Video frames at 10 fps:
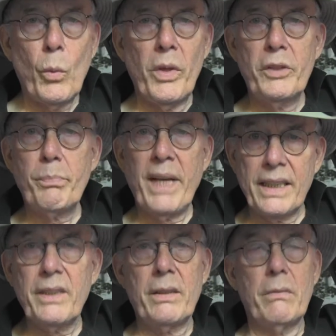with his
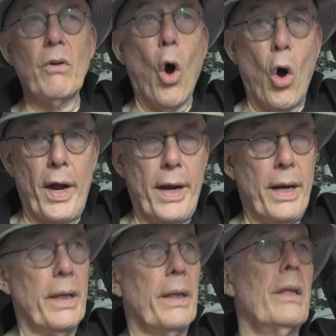pants on.
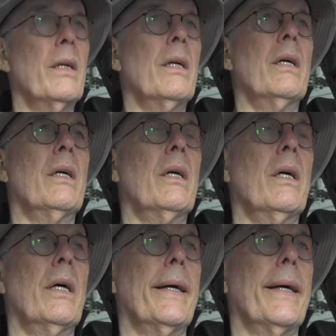
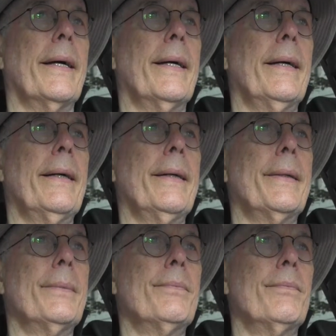
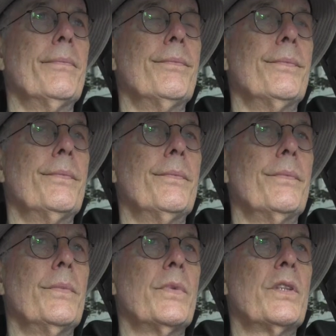Uh,
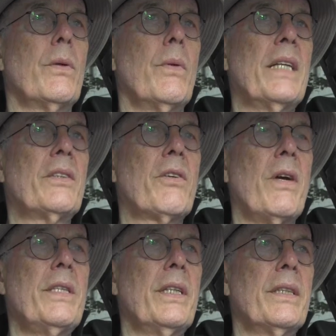so that's
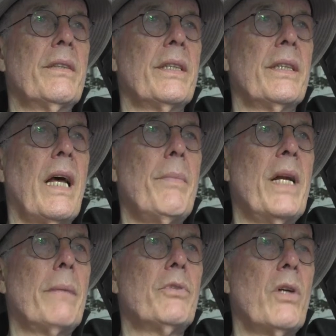crazy, isn't it? I
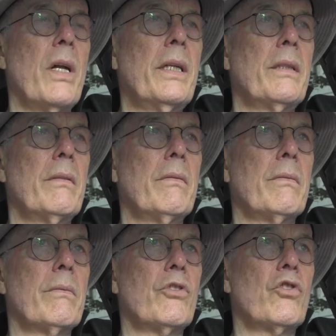mean, I'm starting to
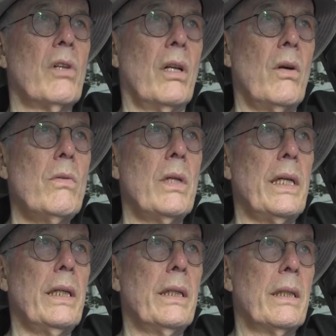
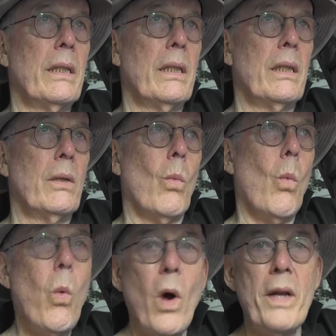slowly
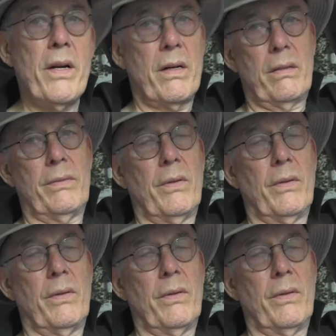wonder